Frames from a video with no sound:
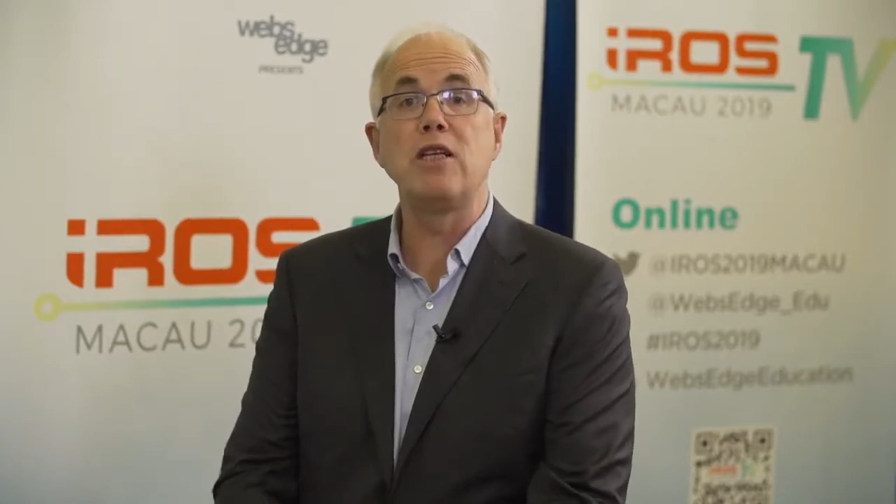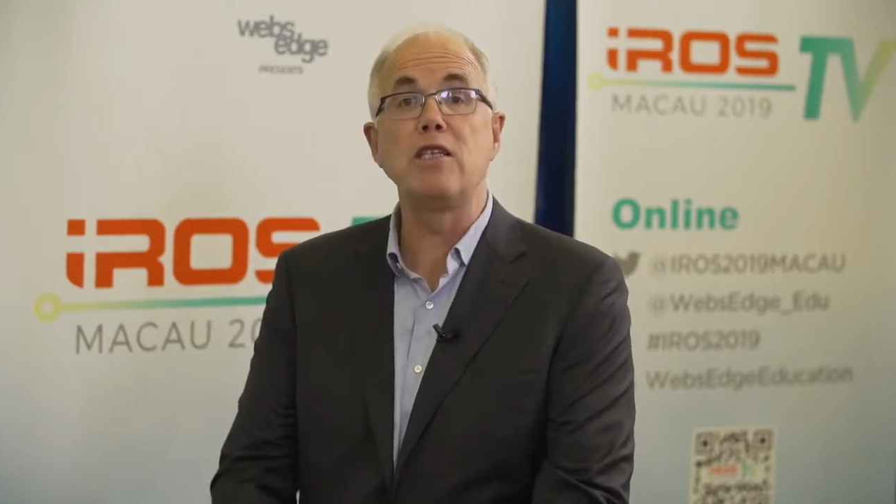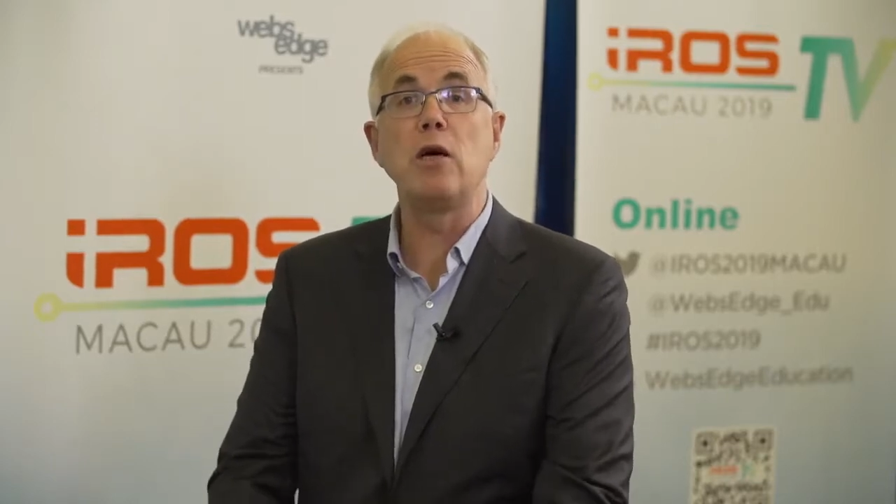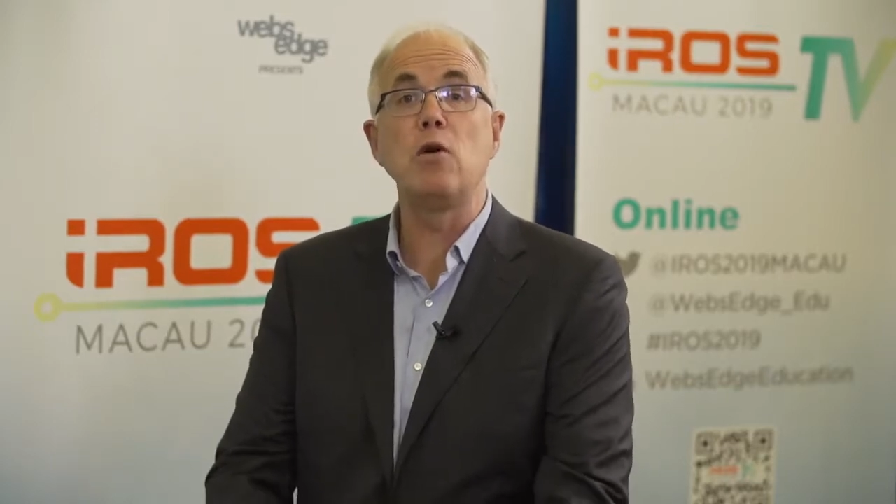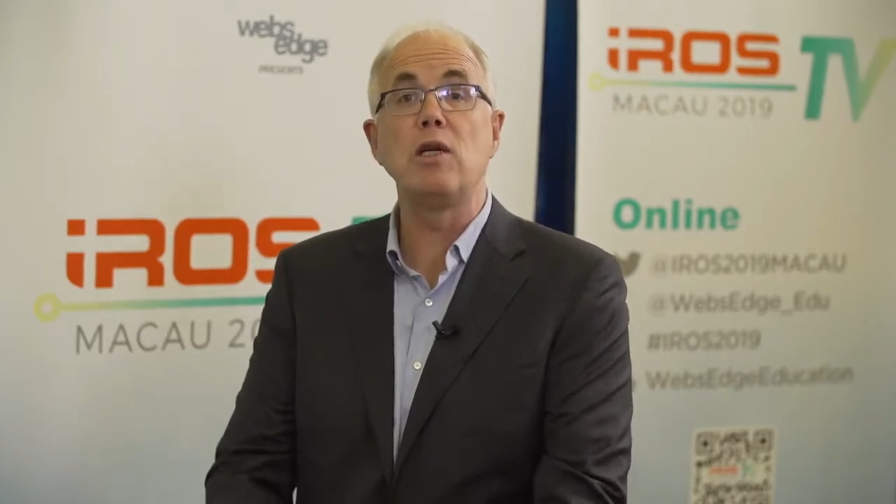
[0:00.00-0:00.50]

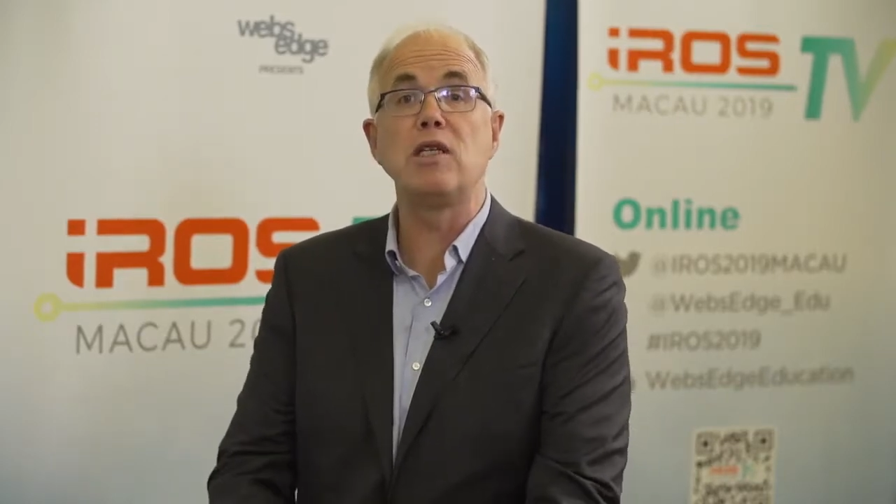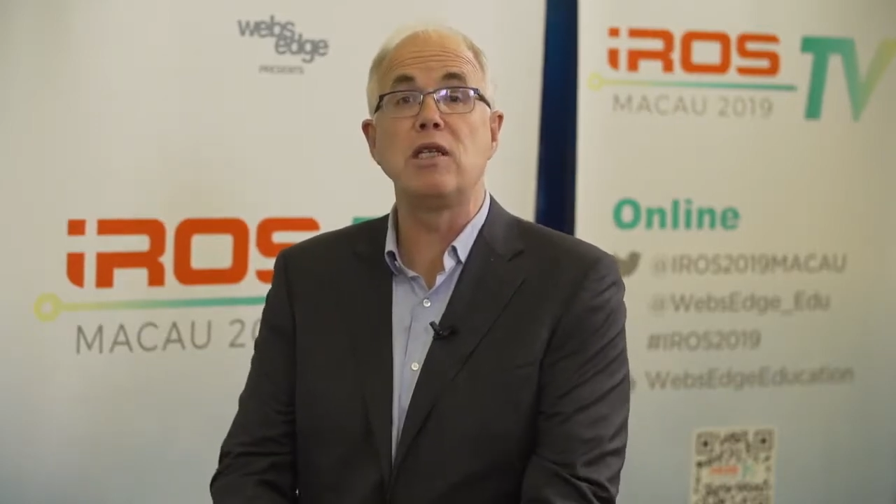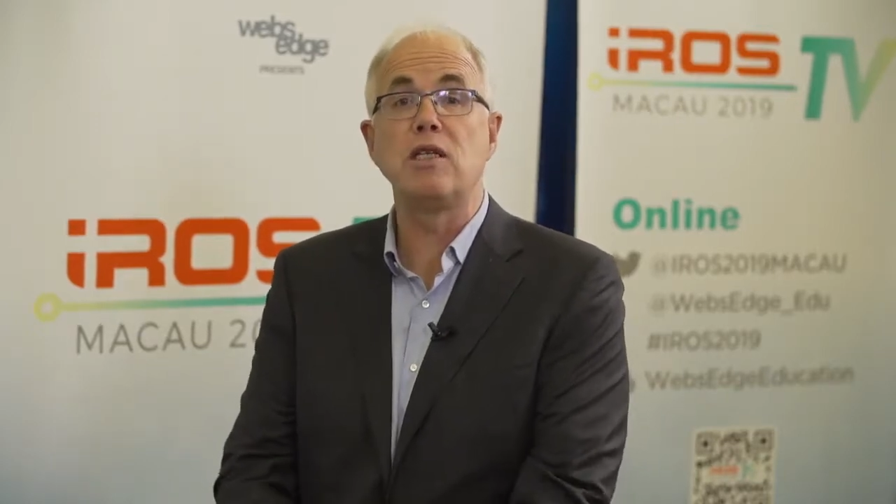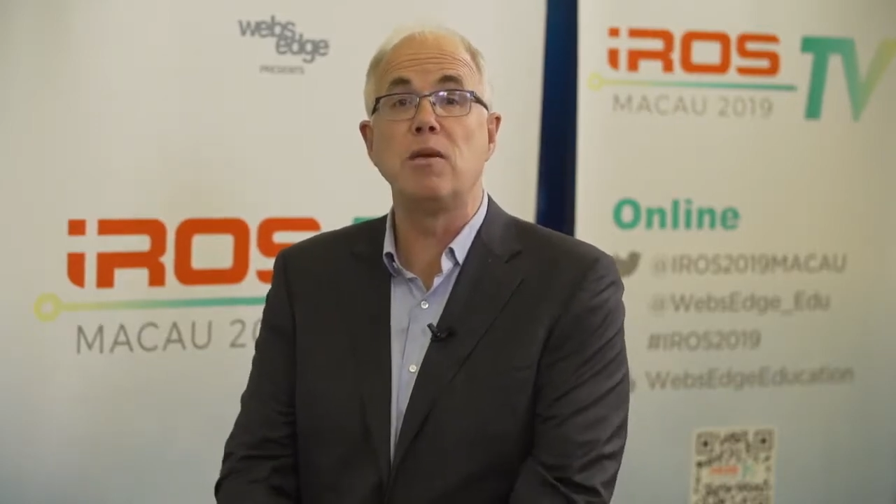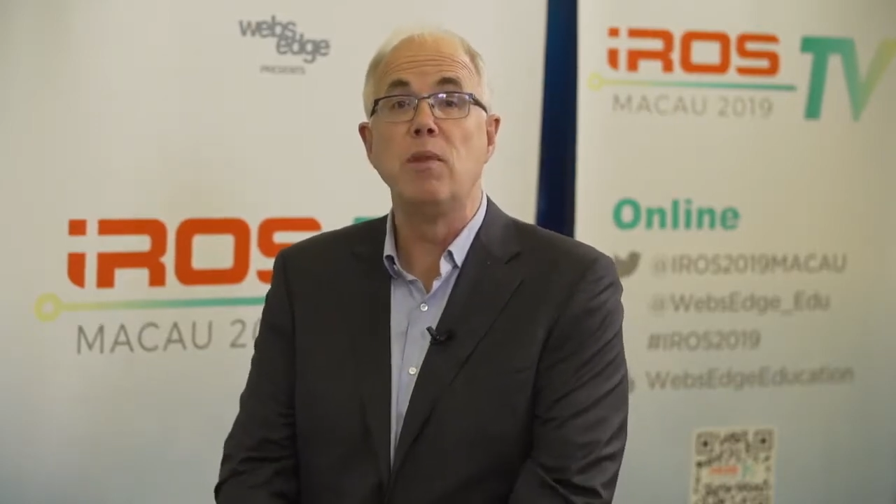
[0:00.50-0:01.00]
solar
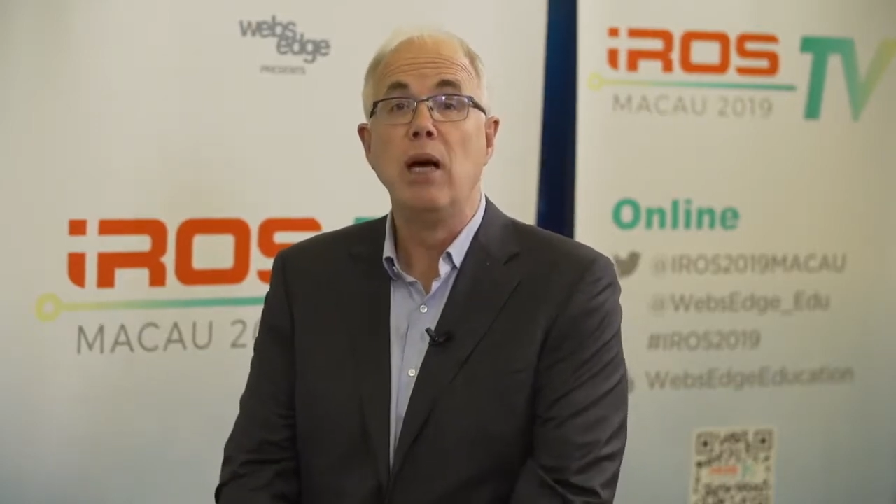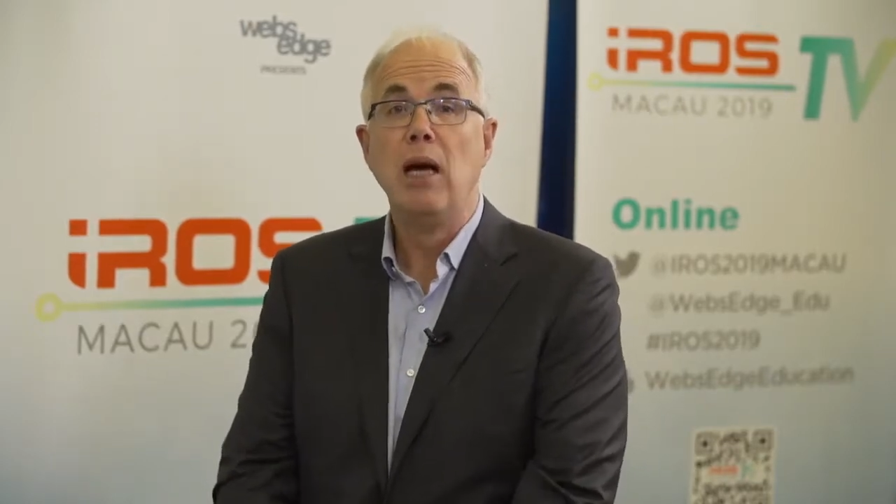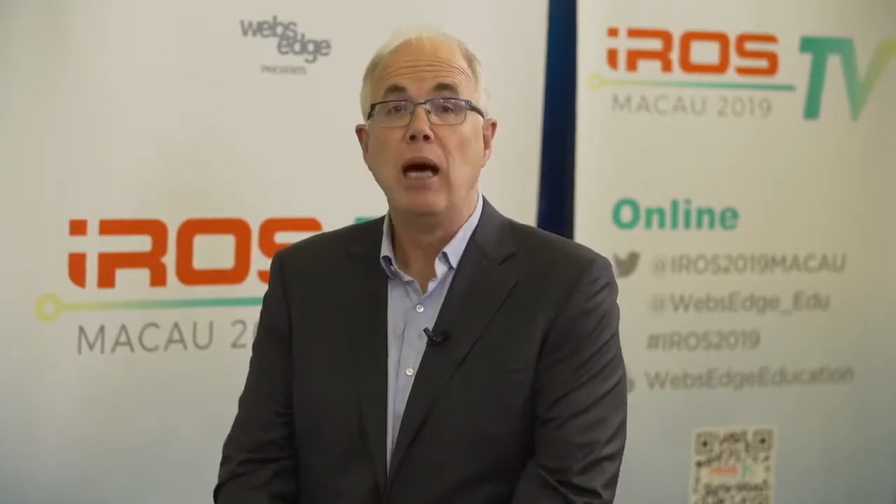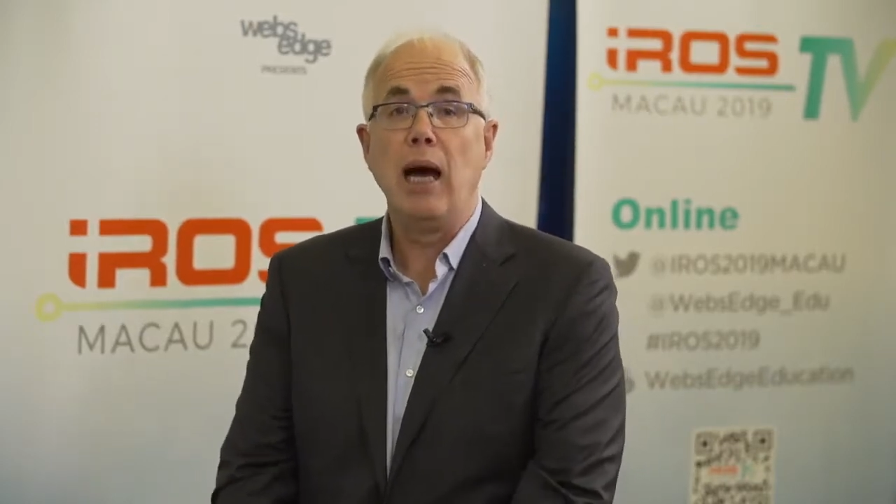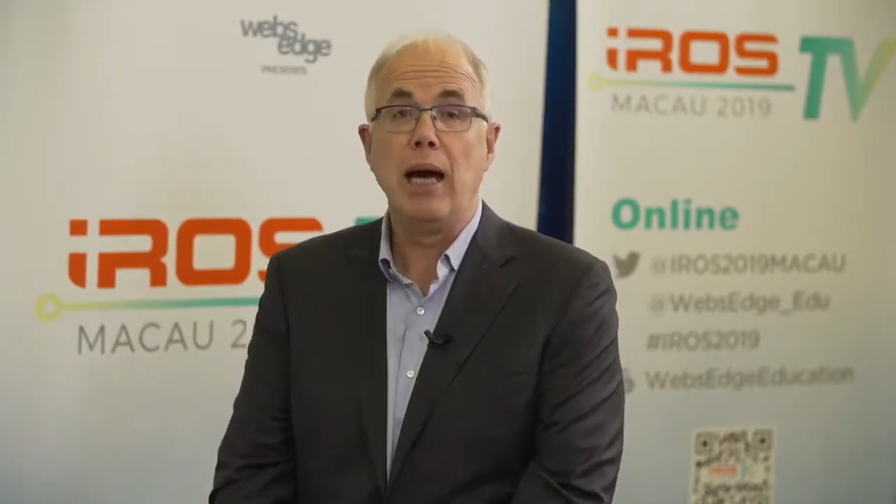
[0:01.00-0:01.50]
system
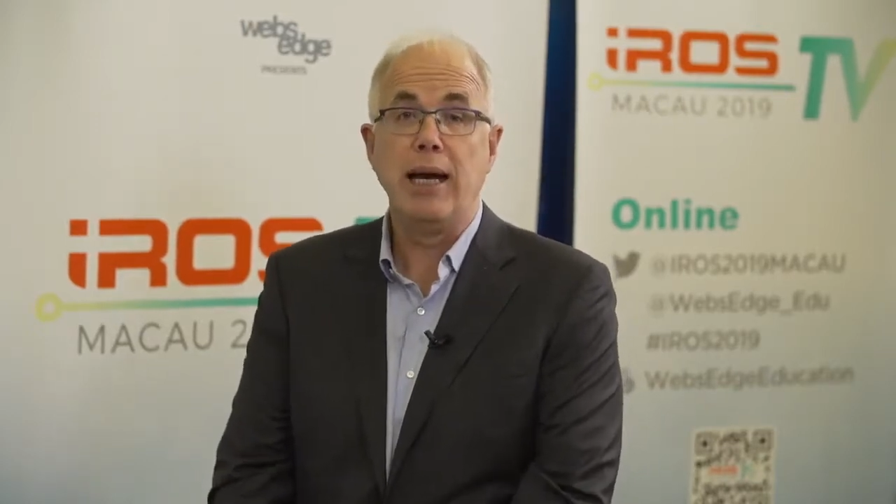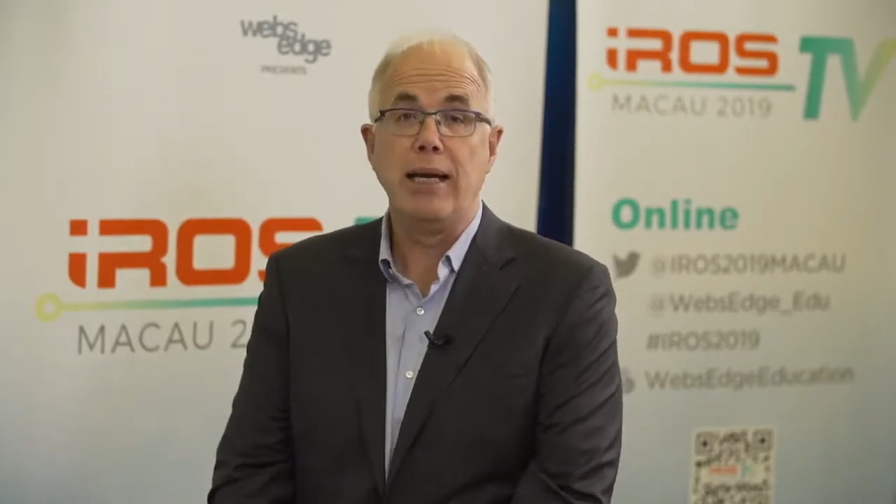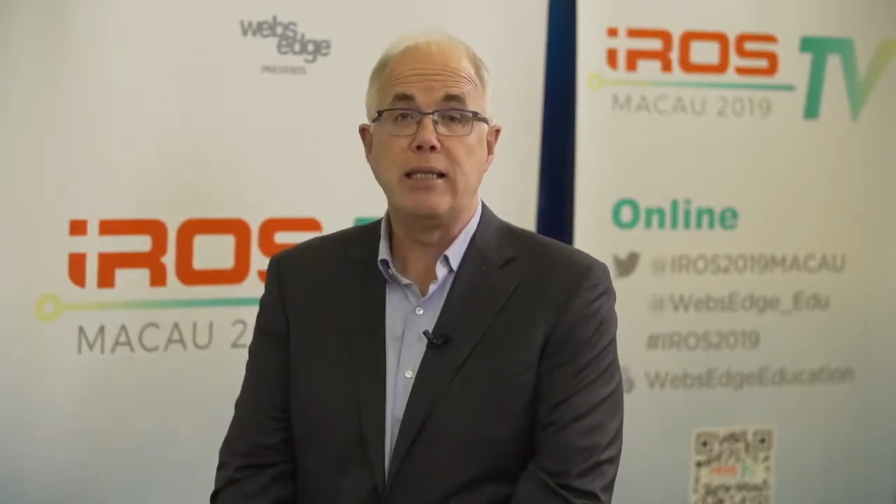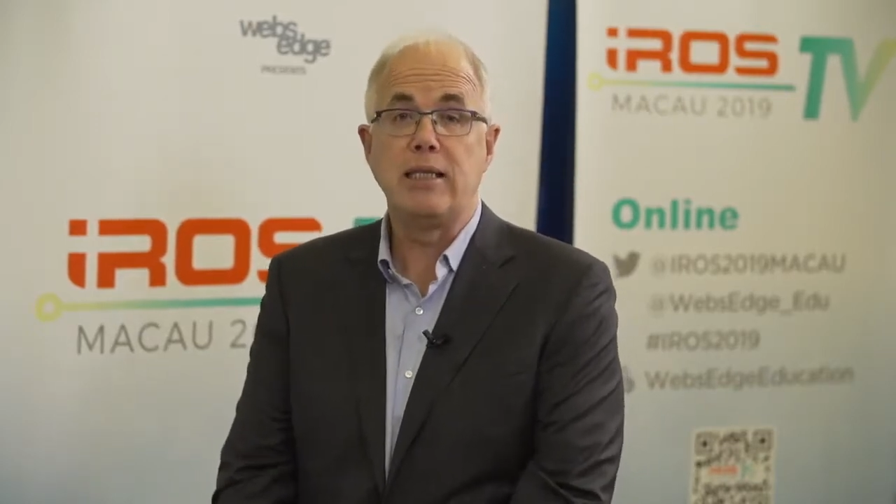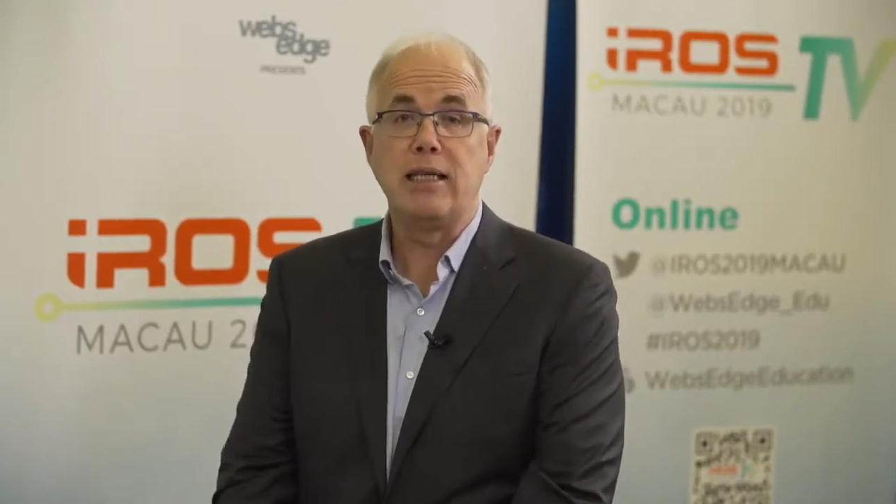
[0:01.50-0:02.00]

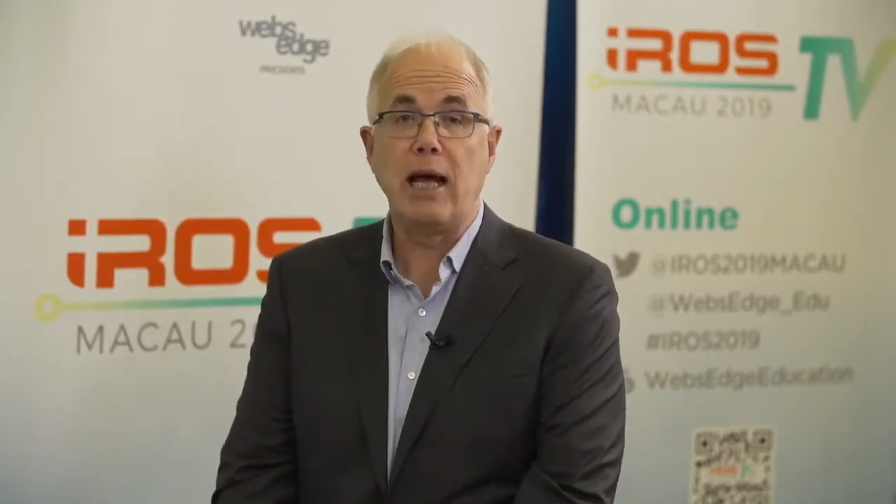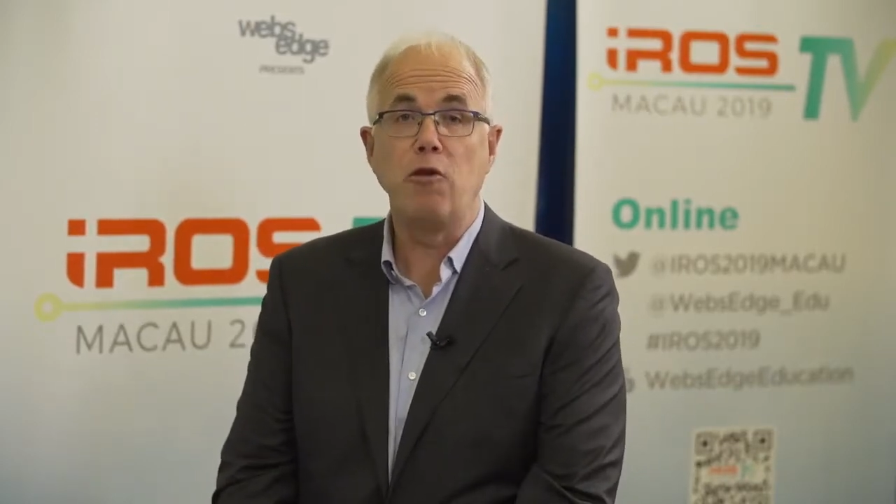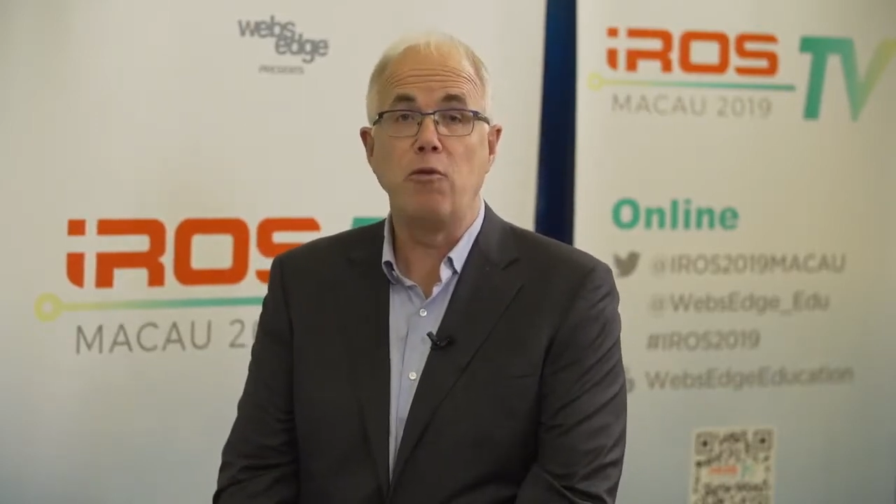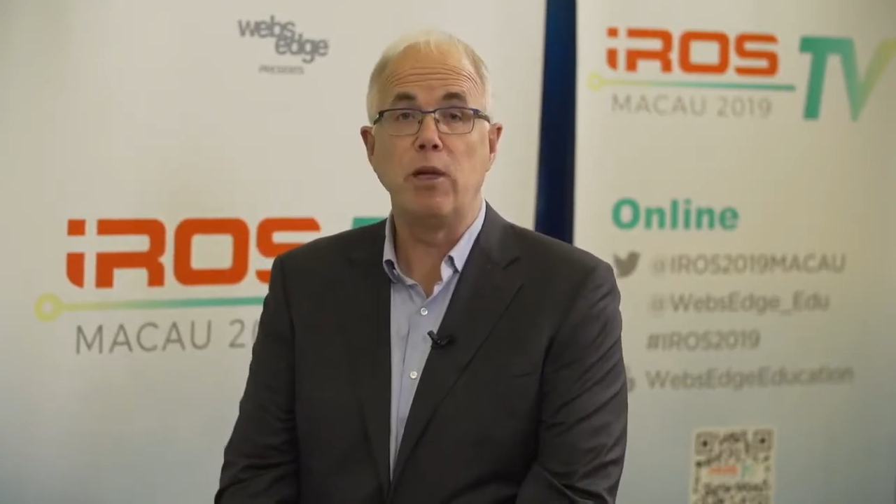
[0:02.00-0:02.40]
itself.